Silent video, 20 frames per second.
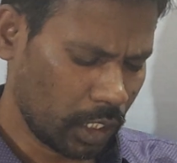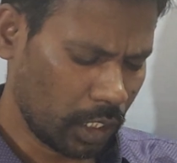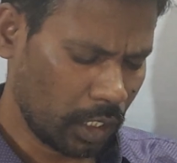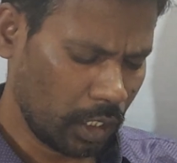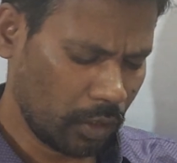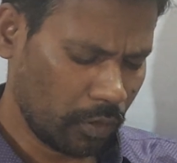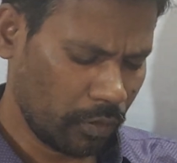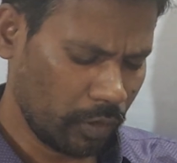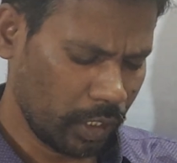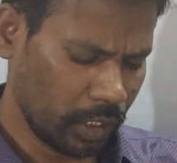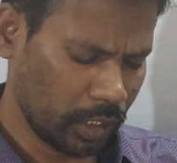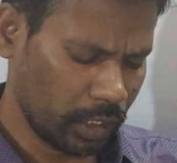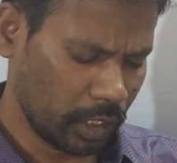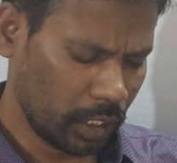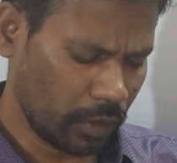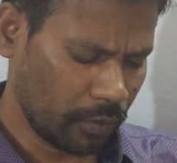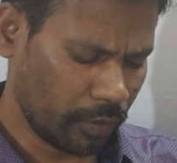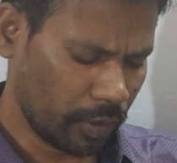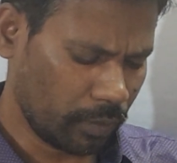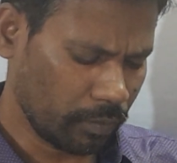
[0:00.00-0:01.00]

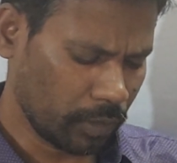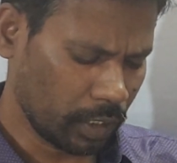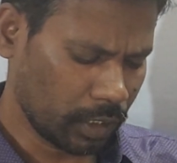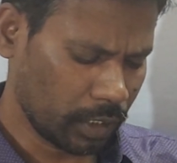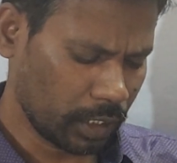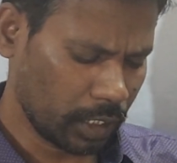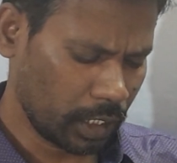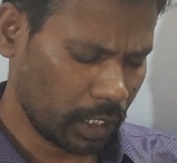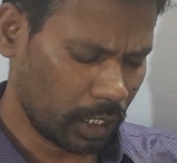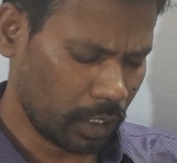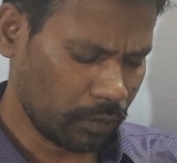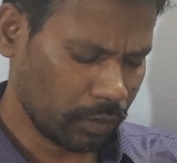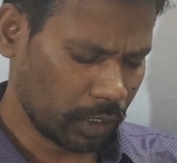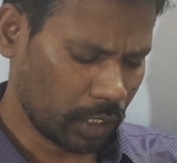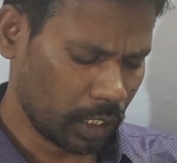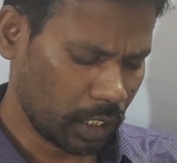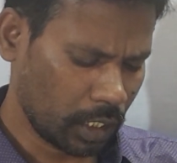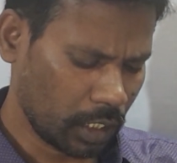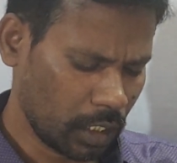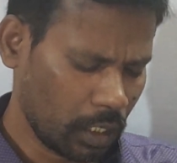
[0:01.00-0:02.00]
equidistant from the center of
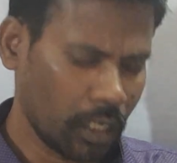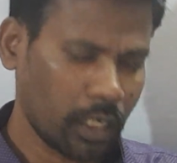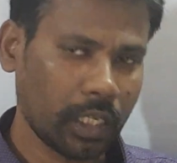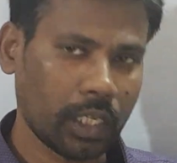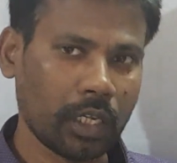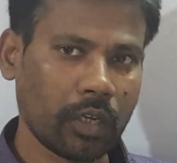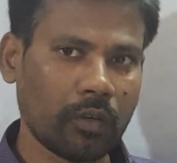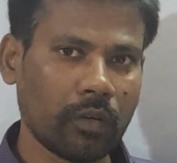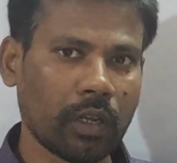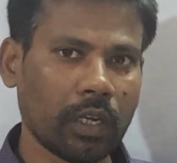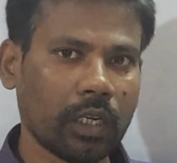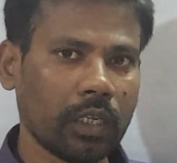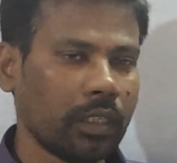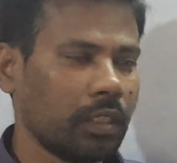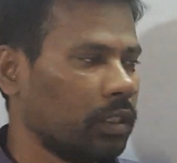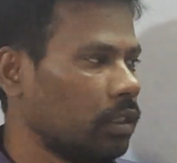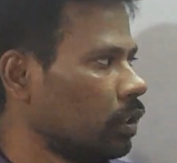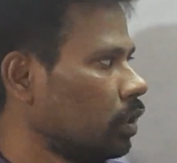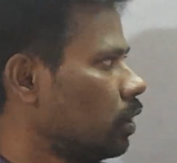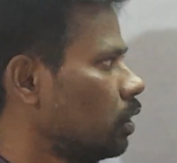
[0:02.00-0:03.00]
circle are equal.
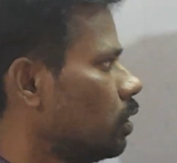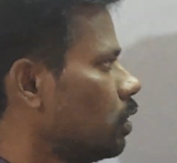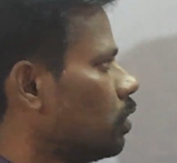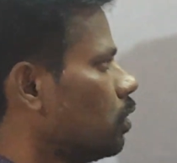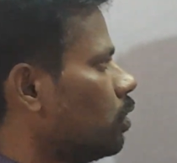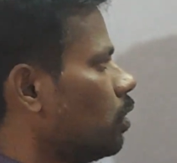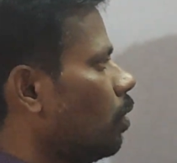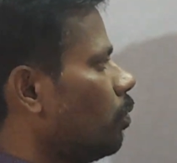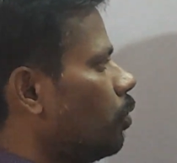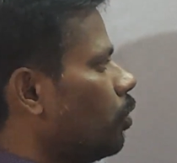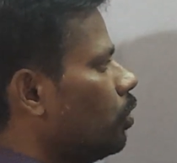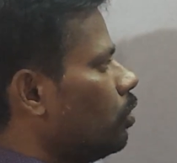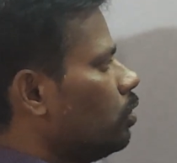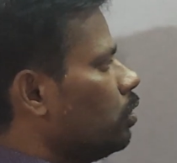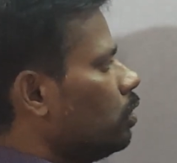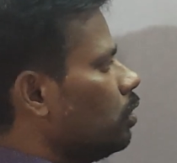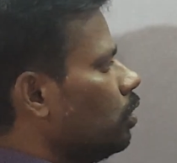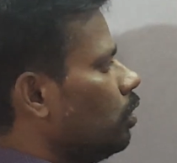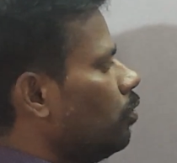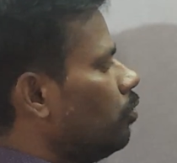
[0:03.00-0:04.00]

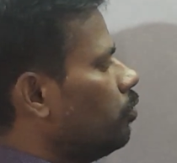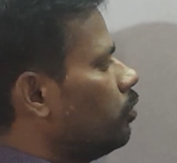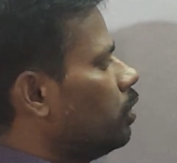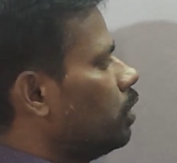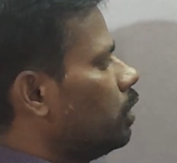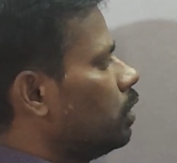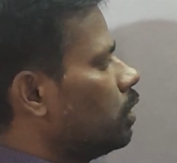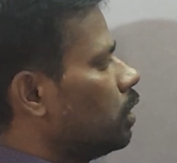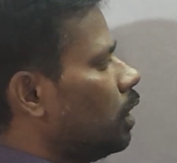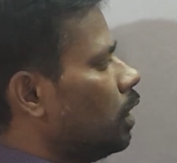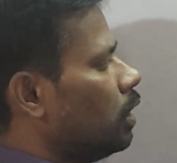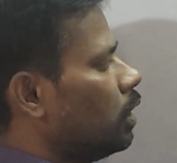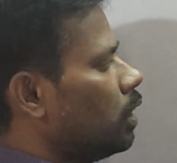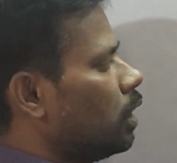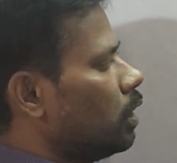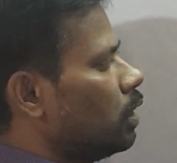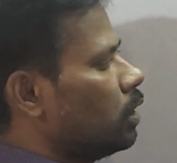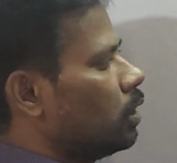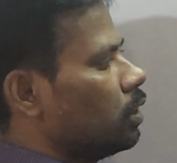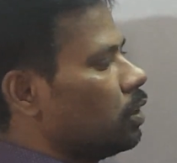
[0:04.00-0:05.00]
Suppose if this length
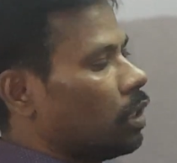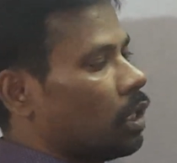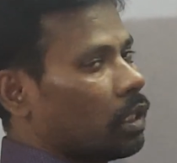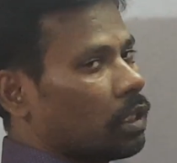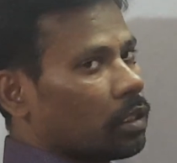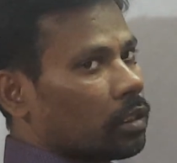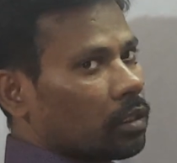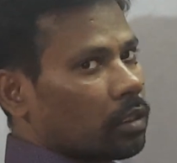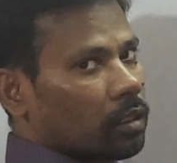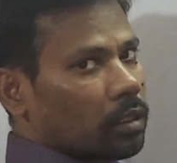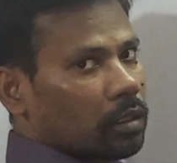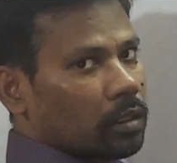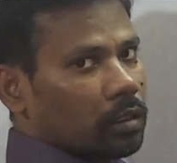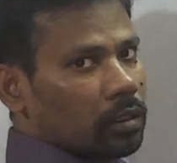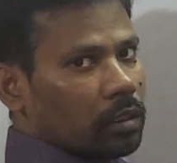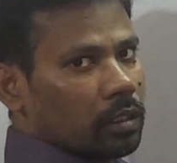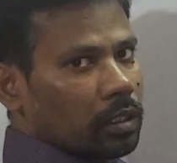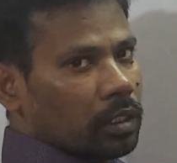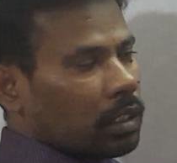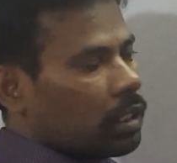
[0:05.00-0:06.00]
and this length
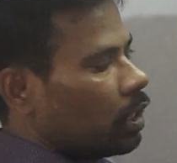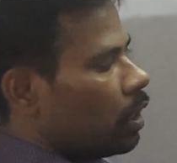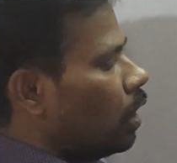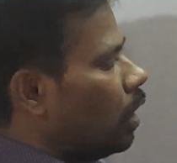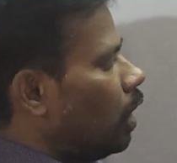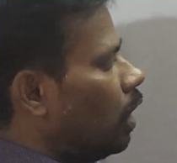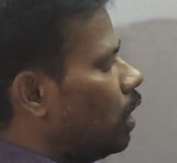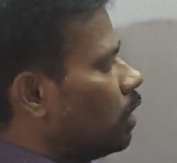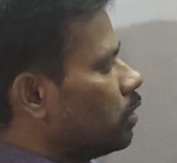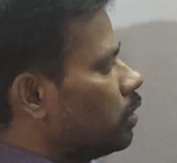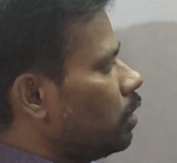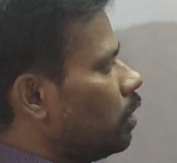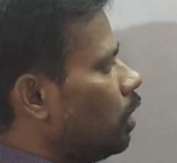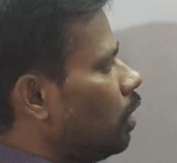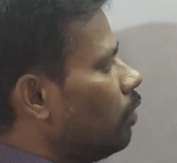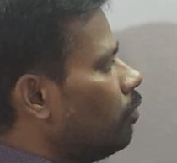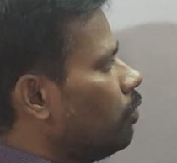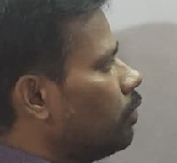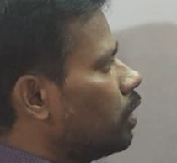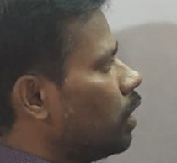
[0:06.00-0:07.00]
are
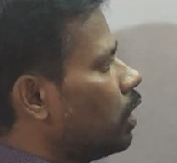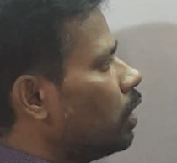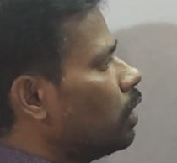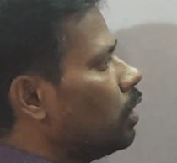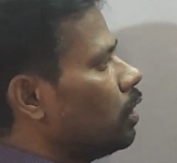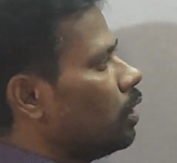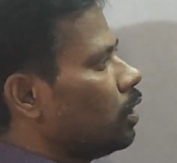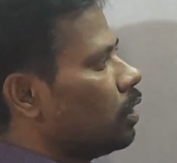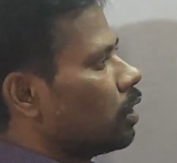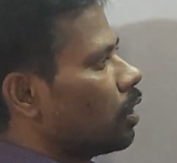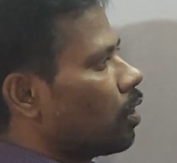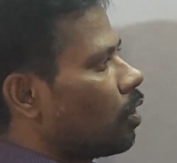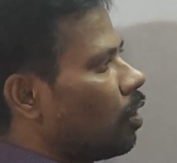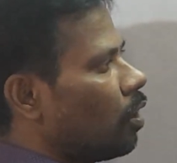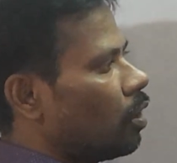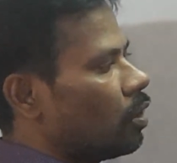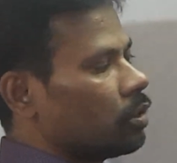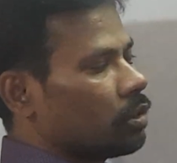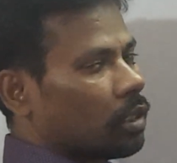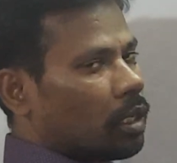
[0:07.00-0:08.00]
same, then the
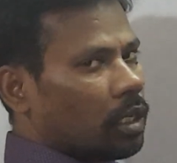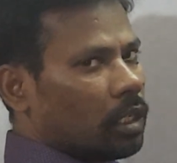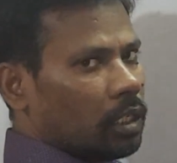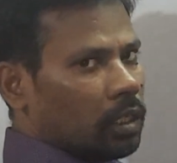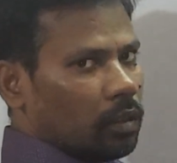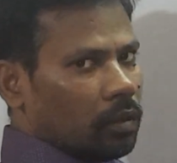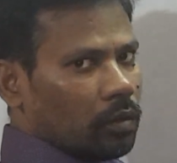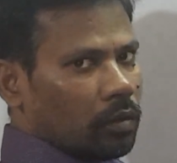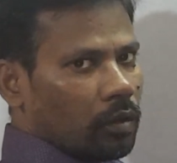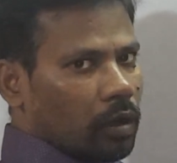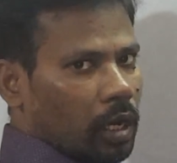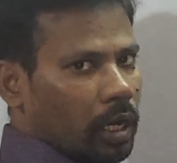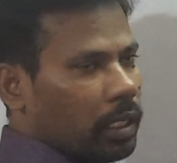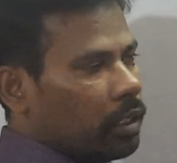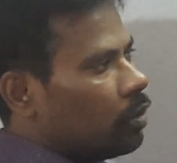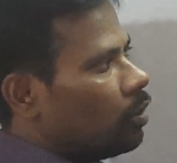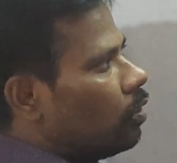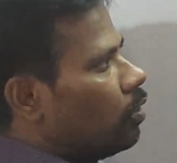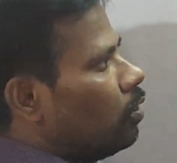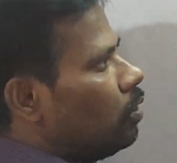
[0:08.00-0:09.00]
chords are, I
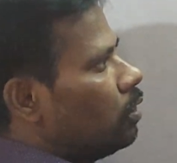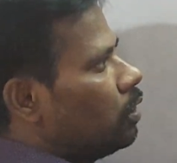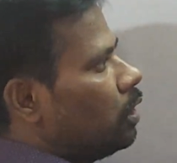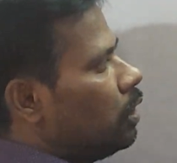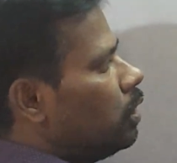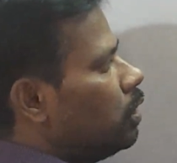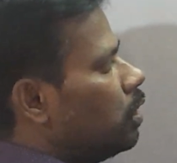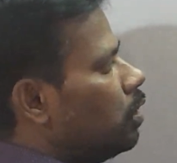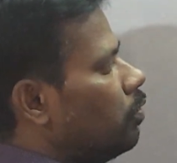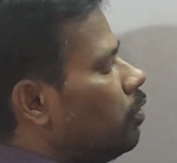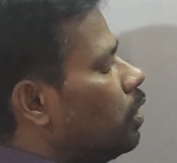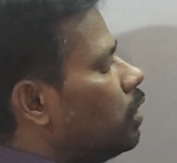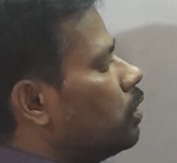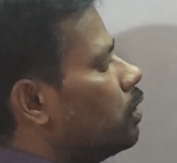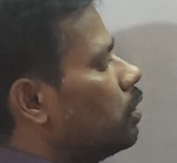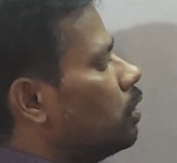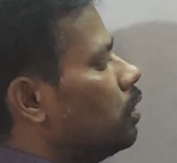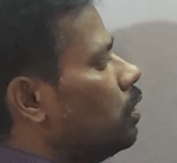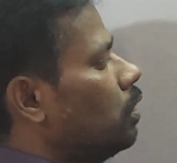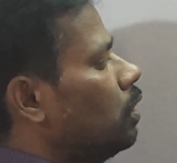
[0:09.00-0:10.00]
don't know, just
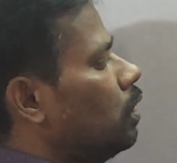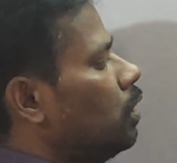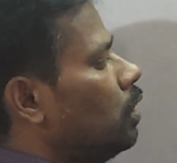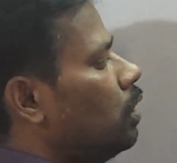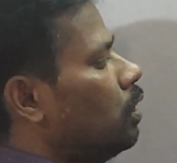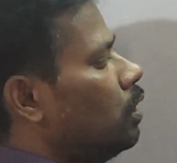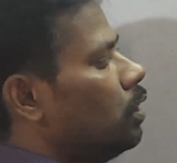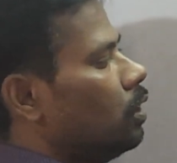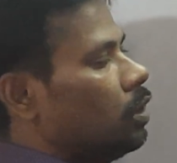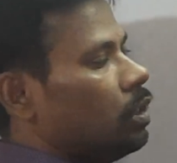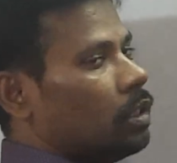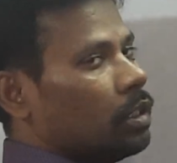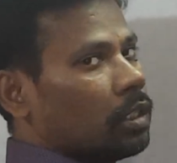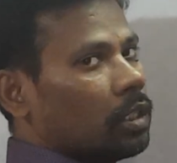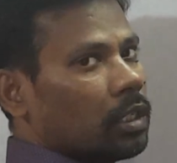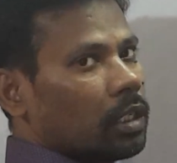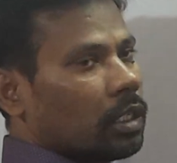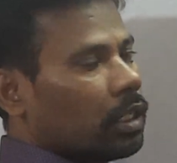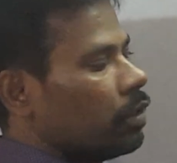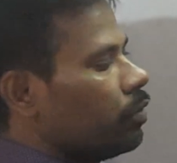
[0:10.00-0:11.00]
reverse.
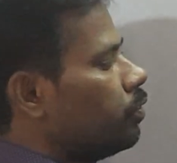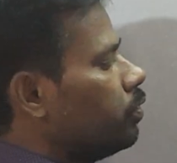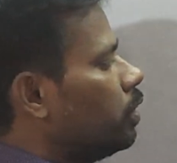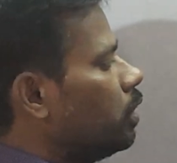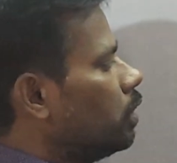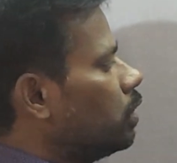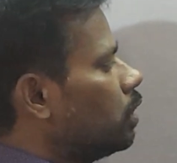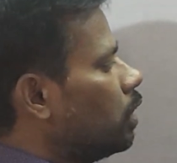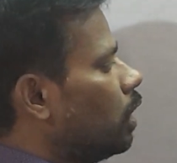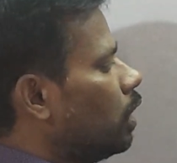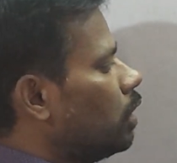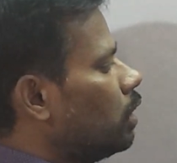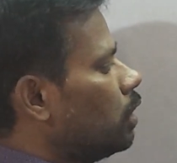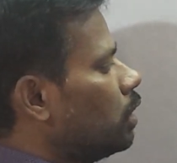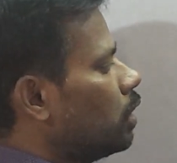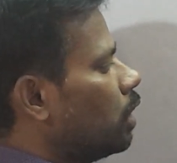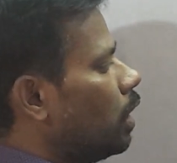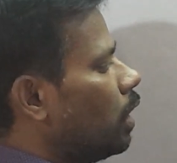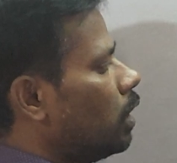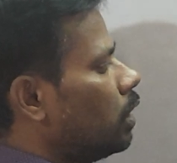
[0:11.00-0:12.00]
If this
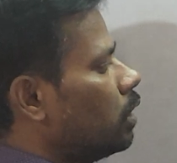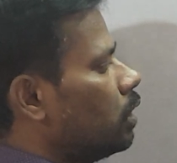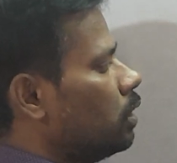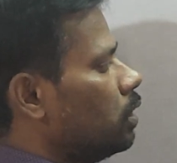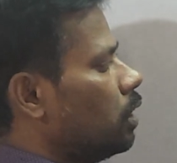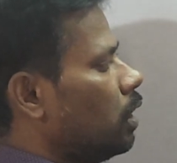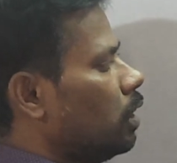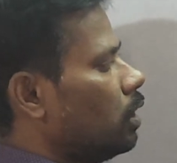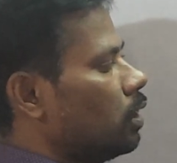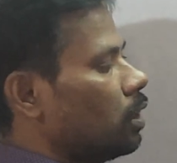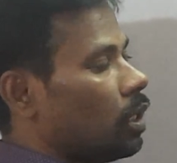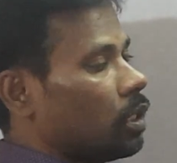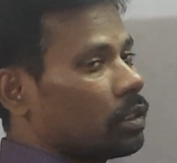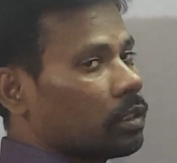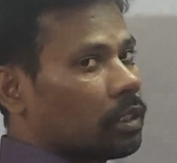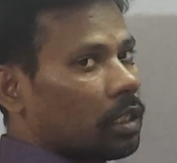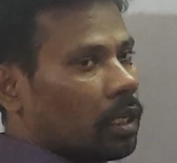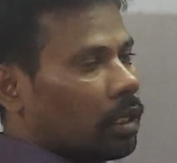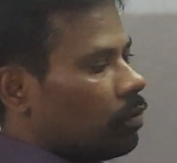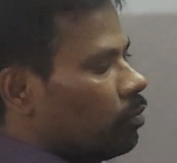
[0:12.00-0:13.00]
length and this length are
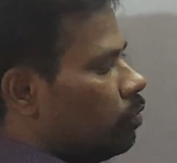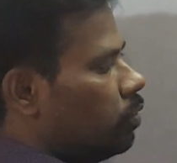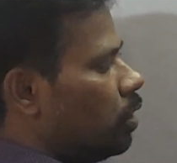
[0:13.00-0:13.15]
same,